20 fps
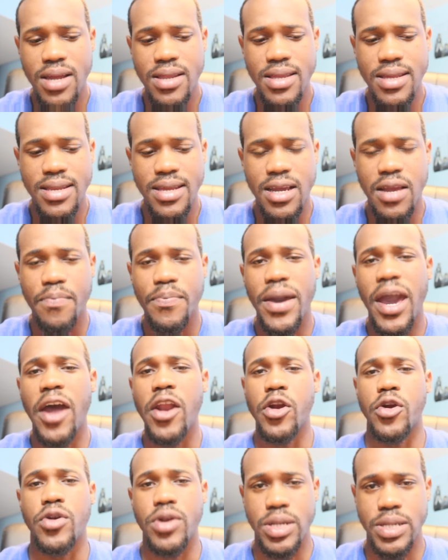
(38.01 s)
the, the
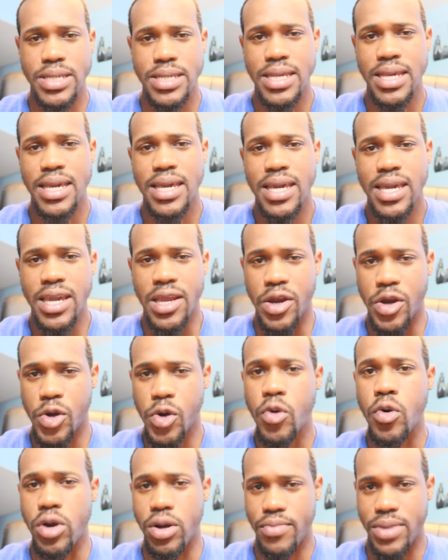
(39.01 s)
competitors in the
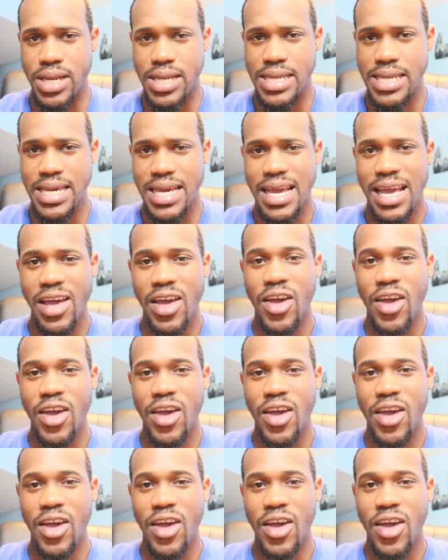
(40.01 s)
tournament,